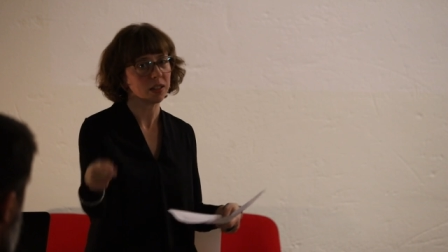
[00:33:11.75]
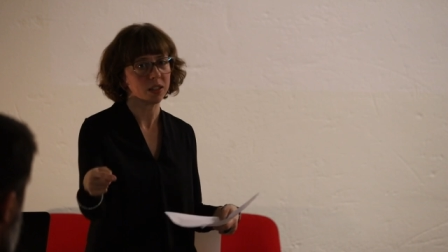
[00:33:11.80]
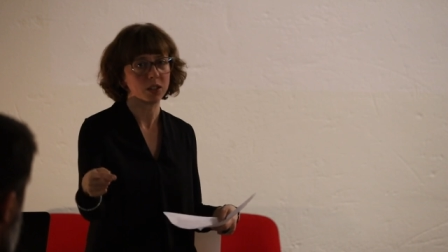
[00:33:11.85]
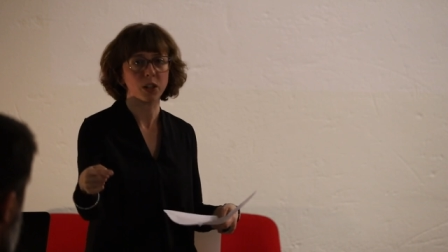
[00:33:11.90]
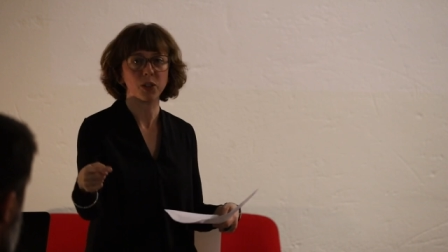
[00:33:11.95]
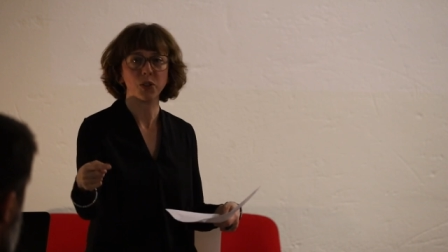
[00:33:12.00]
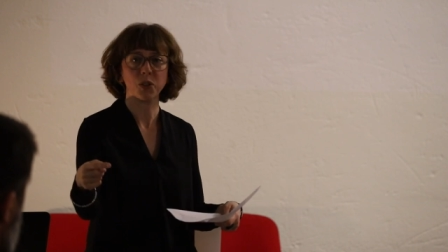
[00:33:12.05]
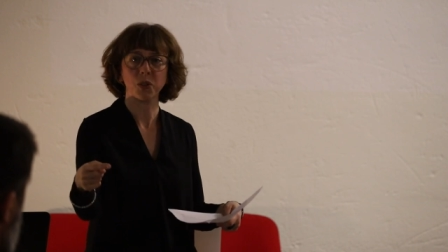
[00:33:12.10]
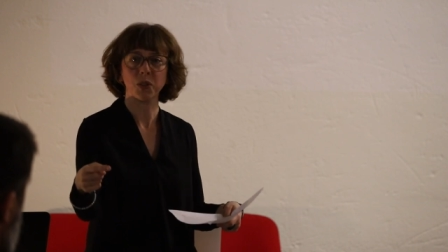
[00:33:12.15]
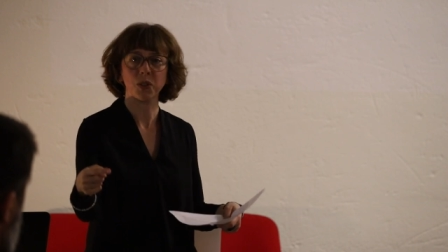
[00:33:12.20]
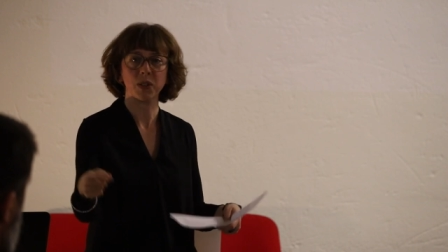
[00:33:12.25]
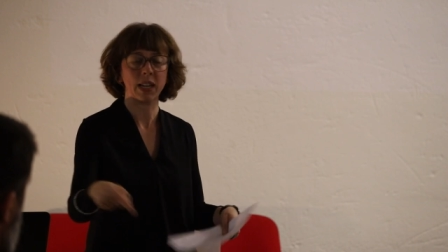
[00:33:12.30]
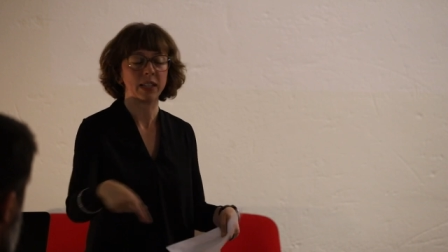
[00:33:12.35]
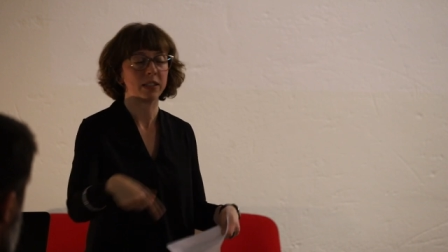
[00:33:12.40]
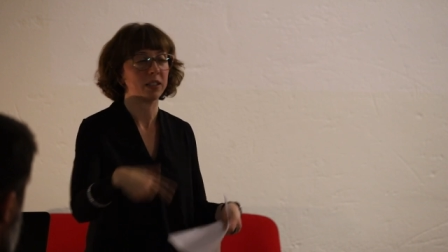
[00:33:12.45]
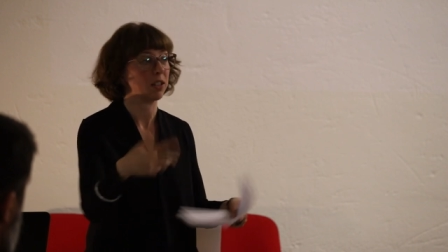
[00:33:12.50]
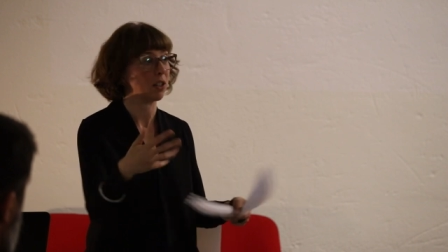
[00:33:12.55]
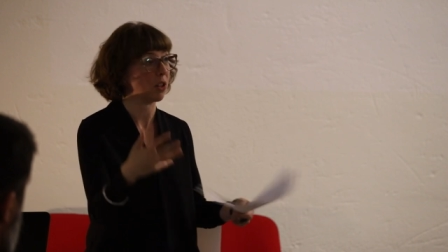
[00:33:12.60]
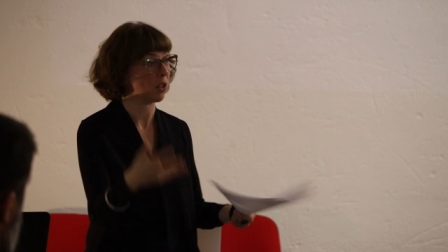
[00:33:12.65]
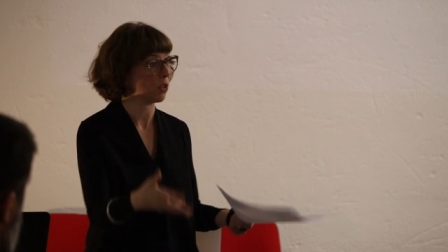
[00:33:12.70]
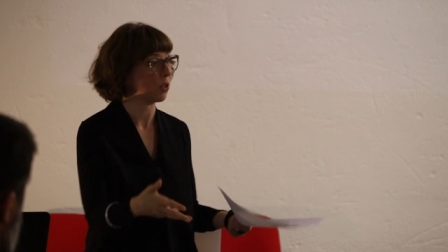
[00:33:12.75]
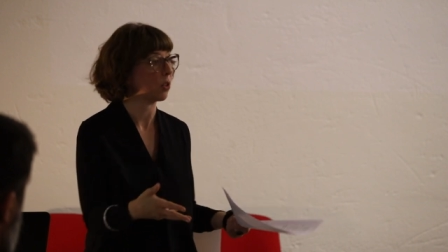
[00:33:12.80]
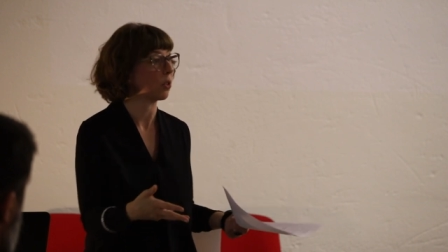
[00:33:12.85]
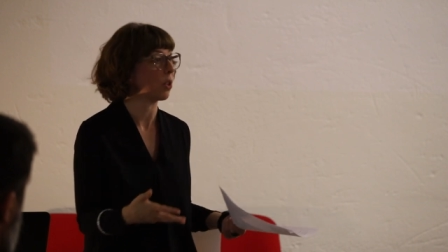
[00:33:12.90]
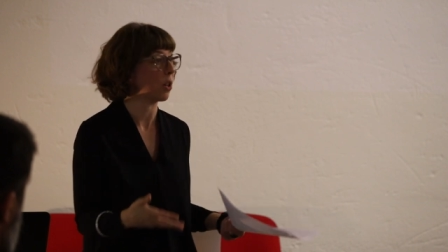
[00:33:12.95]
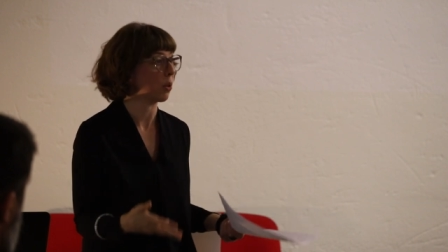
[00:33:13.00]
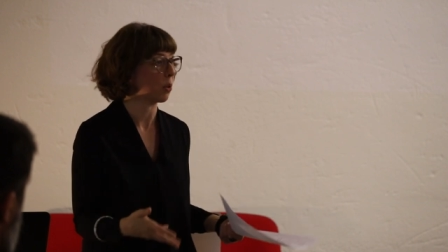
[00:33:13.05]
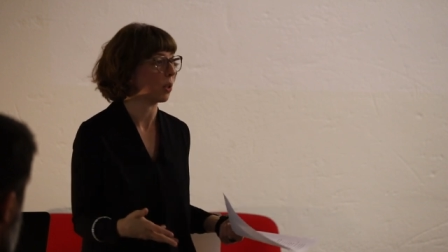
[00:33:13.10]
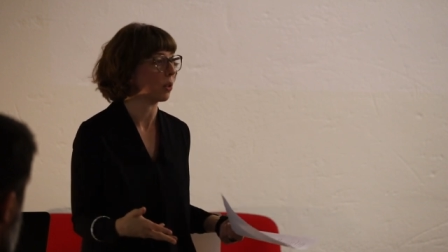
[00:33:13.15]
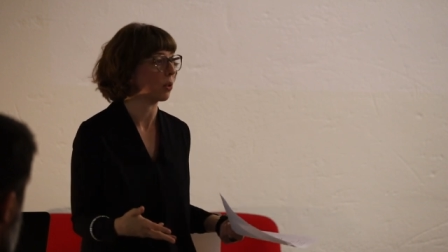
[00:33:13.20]
in the cultural sector, and also
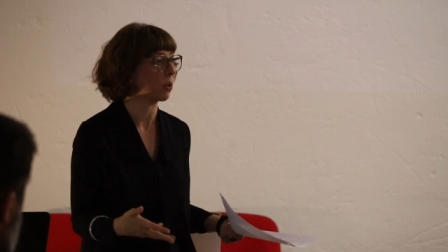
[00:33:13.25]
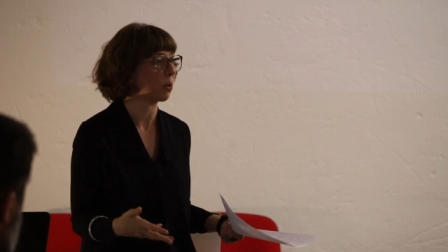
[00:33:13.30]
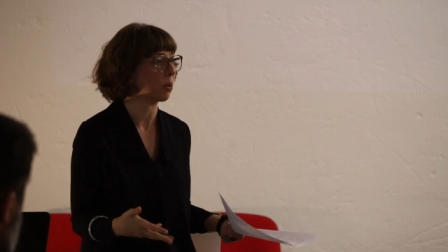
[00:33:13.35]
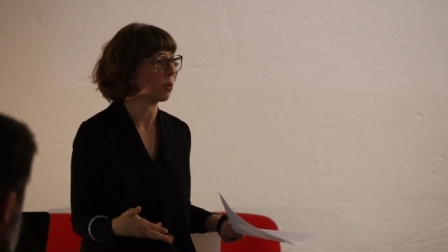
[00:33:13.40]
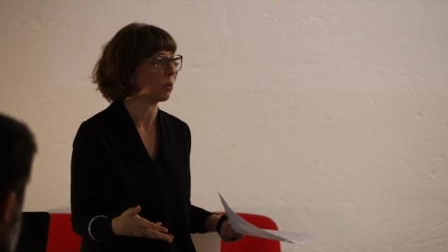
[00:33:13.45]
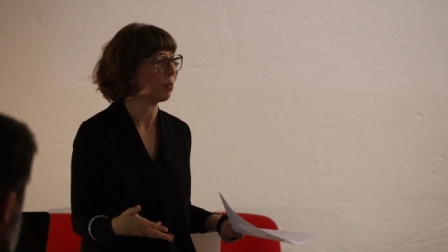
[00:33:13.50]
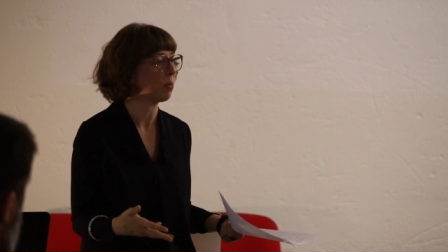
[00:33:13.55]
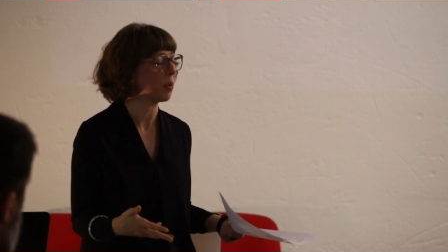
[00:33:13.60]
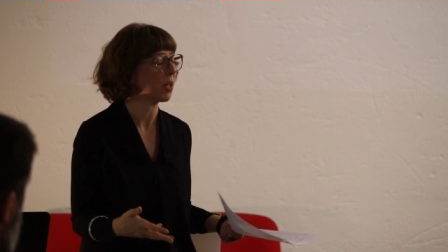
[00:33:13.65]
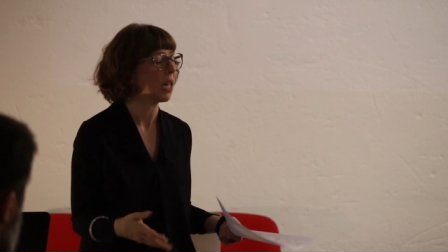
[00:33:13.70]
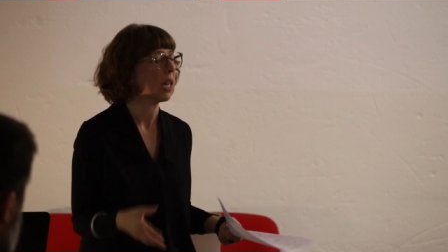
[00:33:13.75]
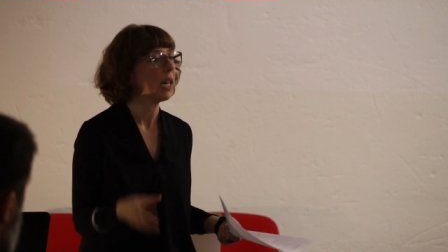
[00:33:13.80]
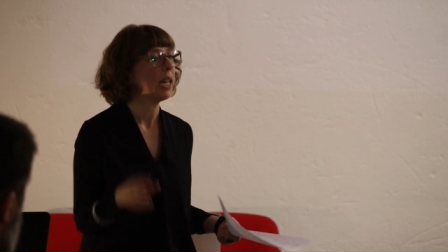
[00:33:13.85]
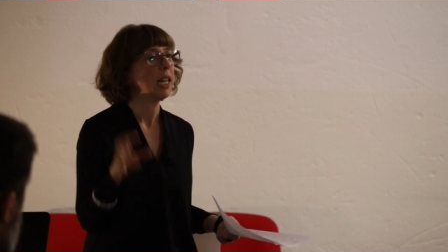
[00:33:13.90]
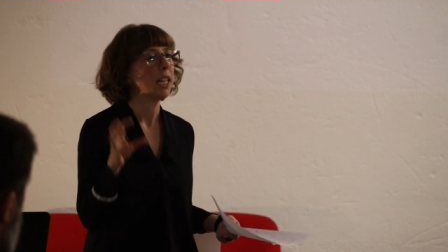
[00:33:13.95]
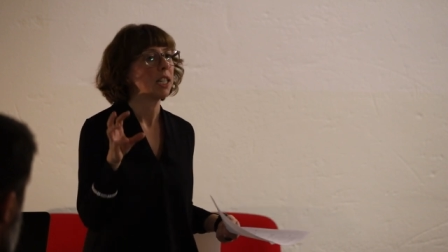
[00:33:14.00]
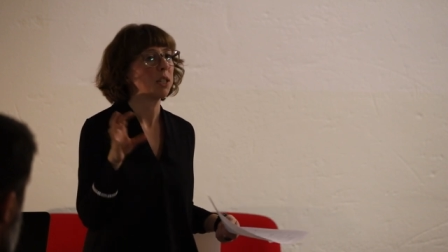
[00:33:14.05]
local groups,